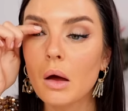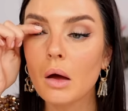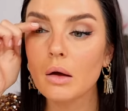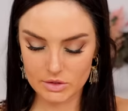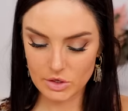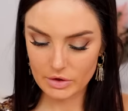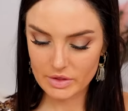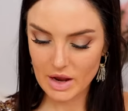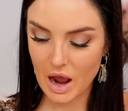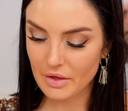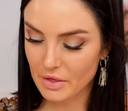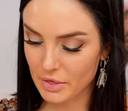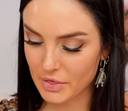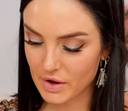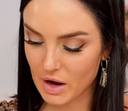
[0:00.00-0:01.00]
So the
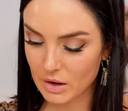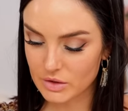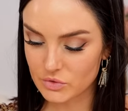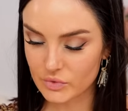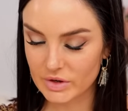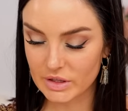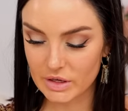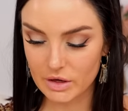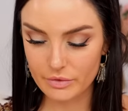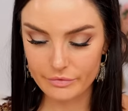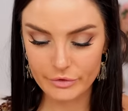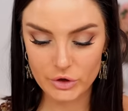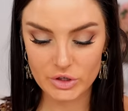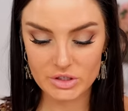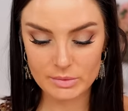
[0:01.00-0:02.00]
other thing I was really
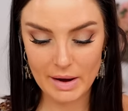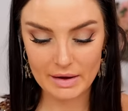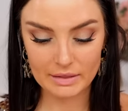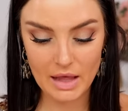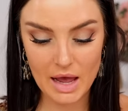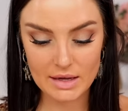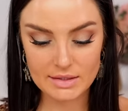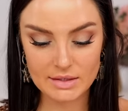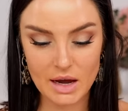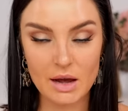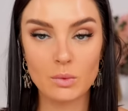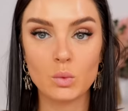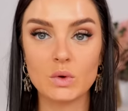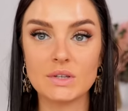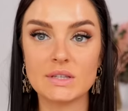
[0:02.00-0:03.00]
confused about last
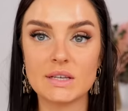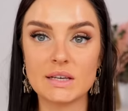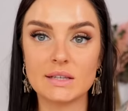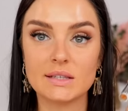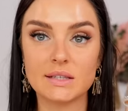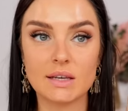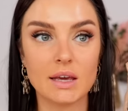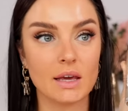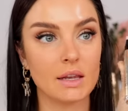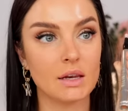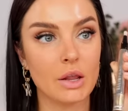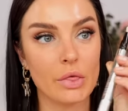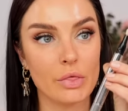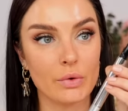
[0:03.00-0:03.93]
time was the Skin